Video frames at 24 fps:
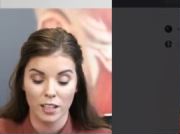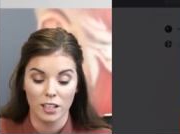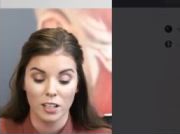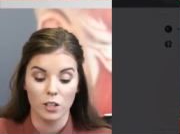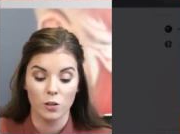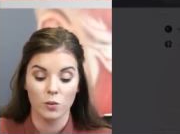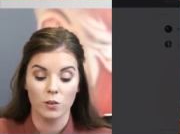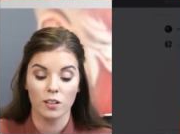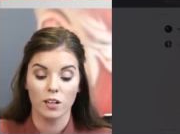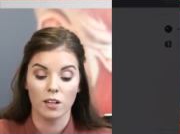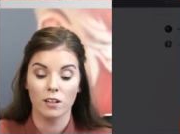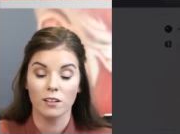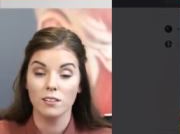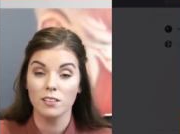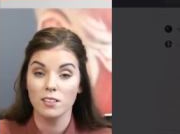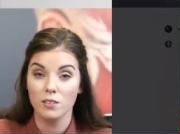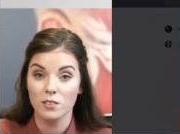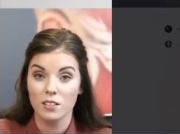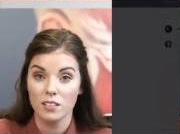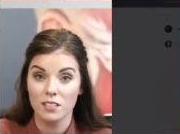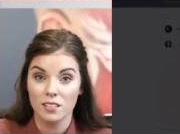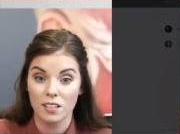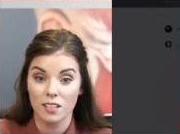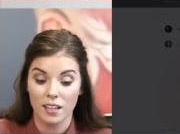You can also
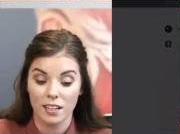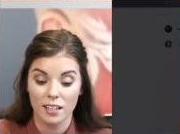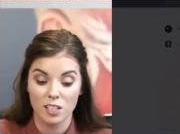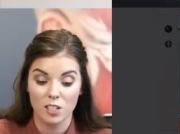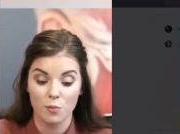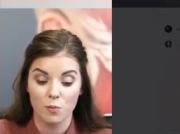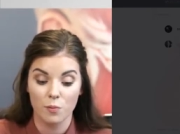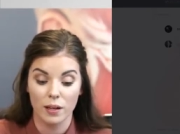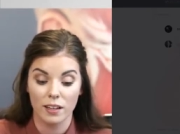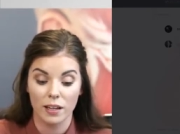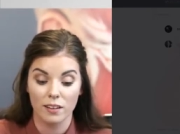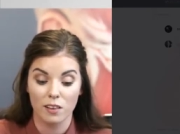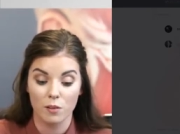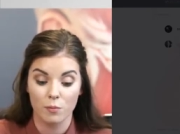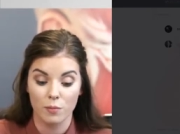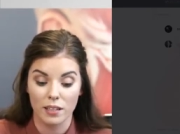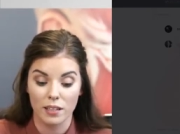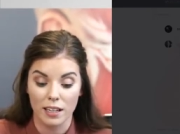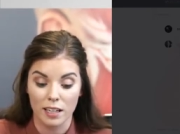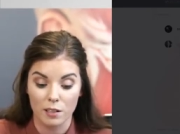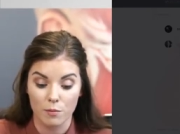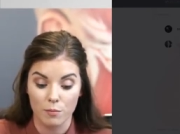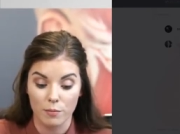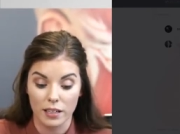decide to make them an
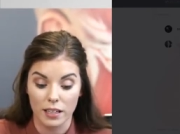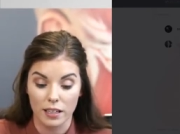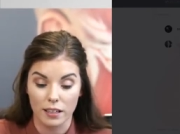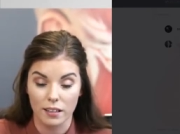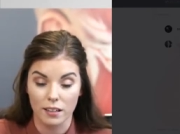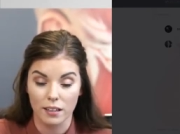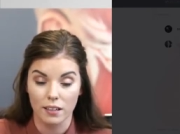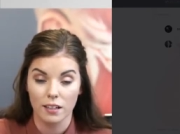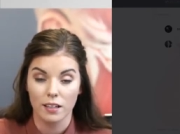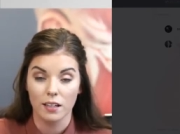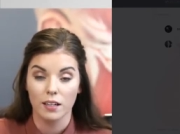admin,